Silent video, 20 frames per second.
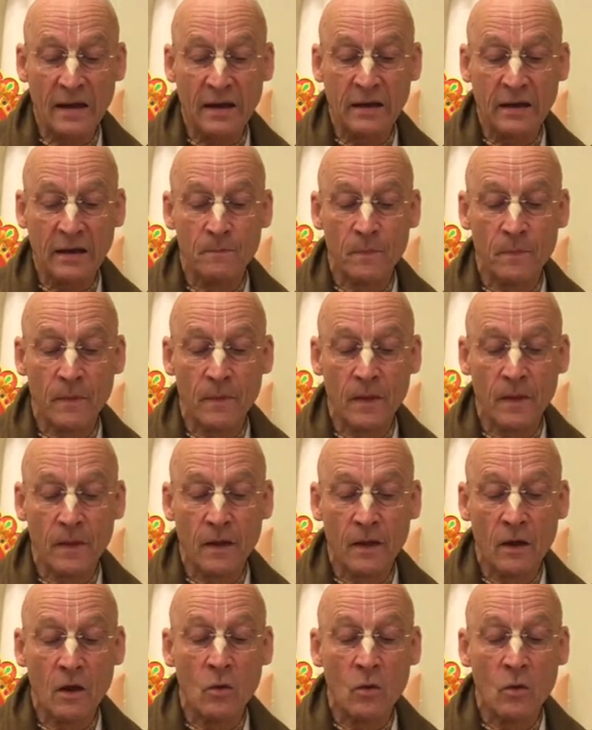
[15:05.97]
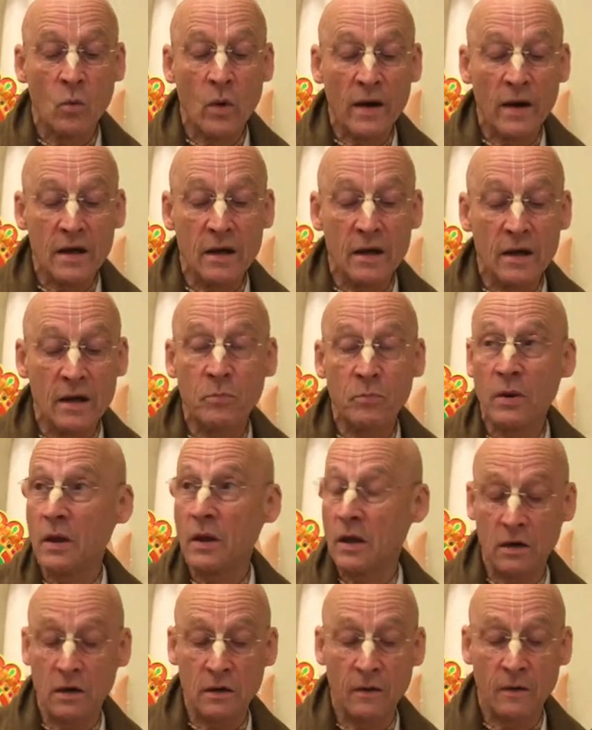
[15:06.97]
When he appeared
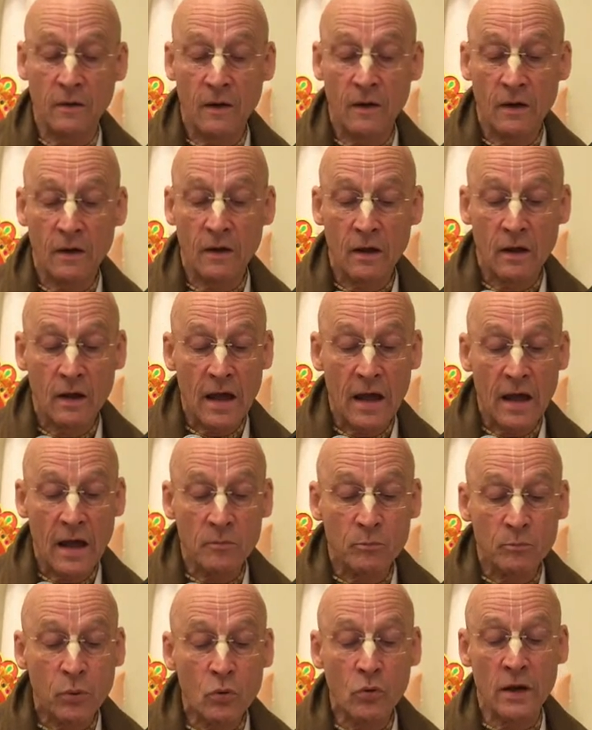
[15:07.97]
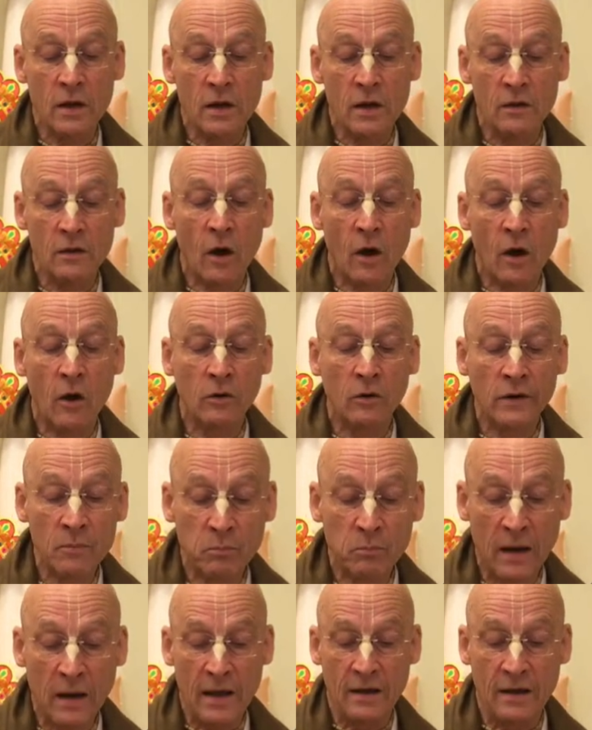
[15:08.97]
at Puri, the holy
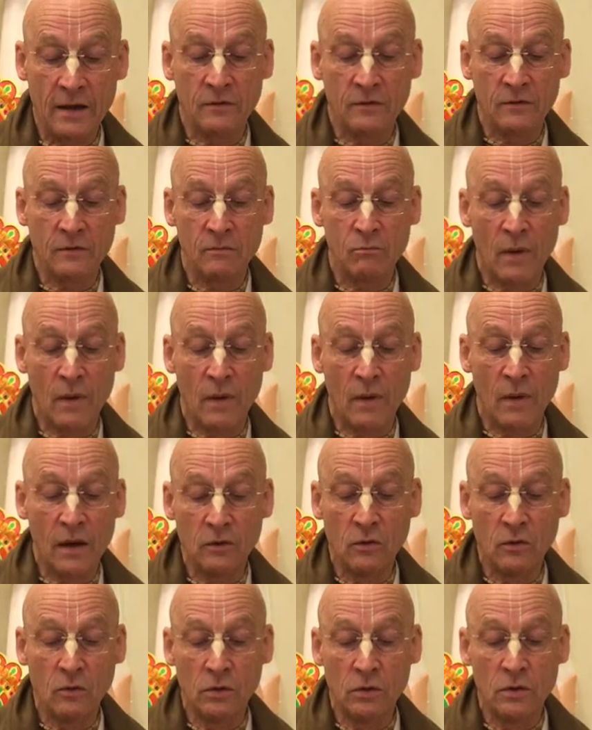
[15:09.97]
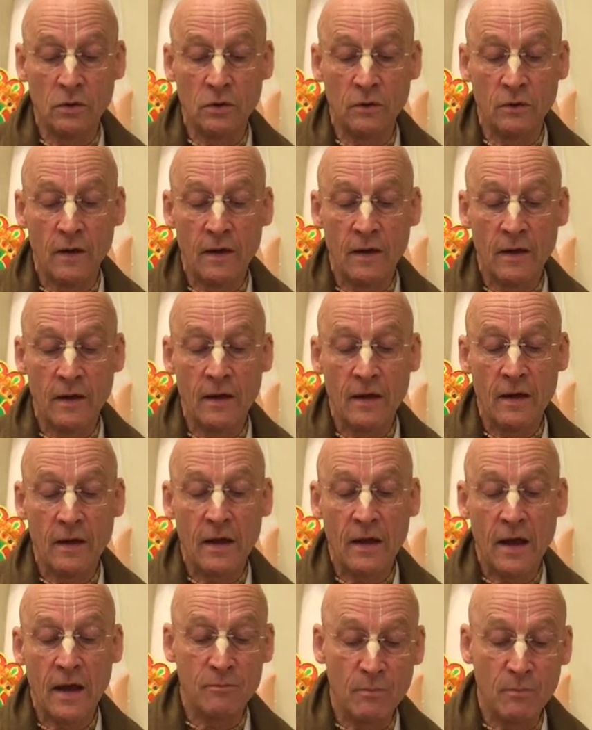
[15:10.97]
place, my Lord and
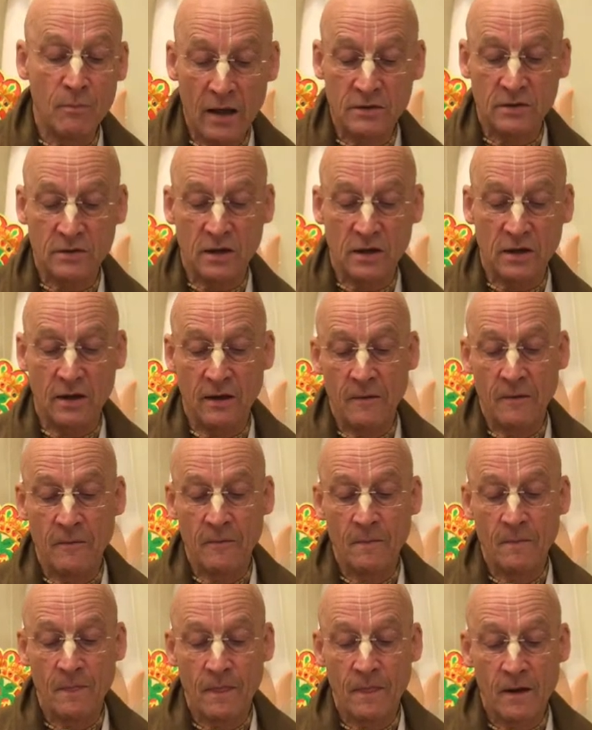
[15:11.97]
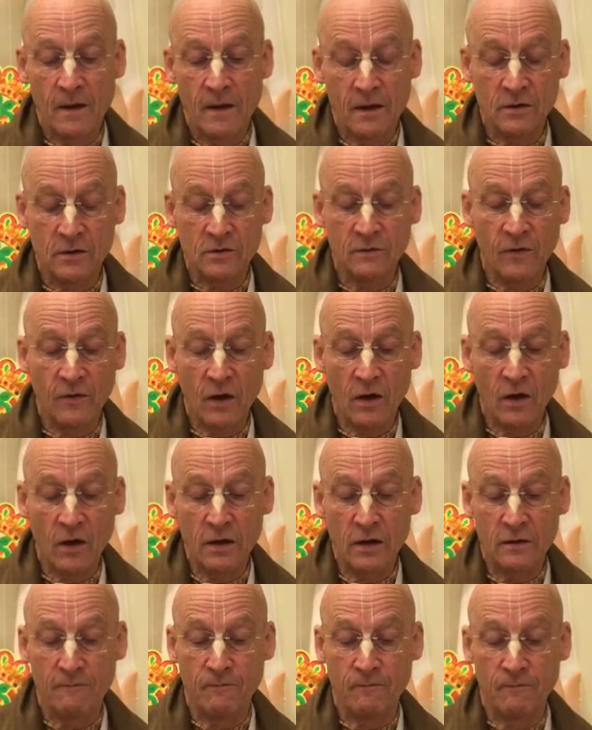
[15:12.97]
Master, his divine
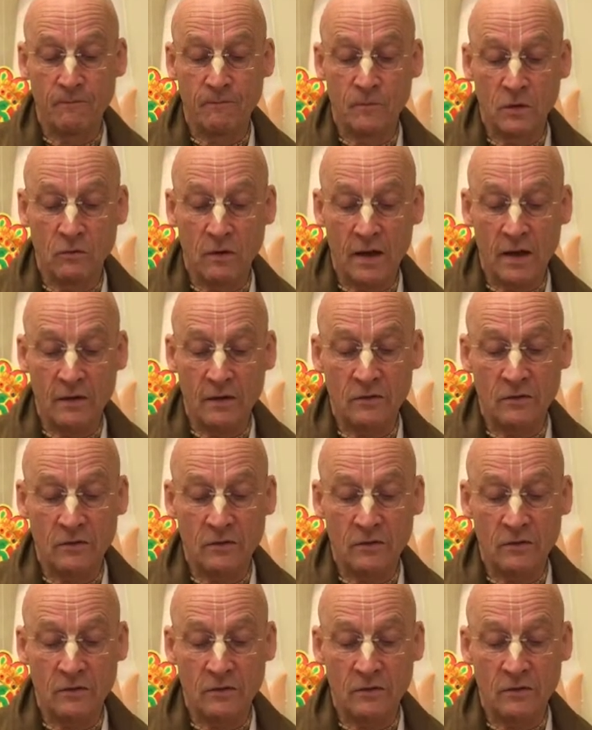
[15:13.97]
grace.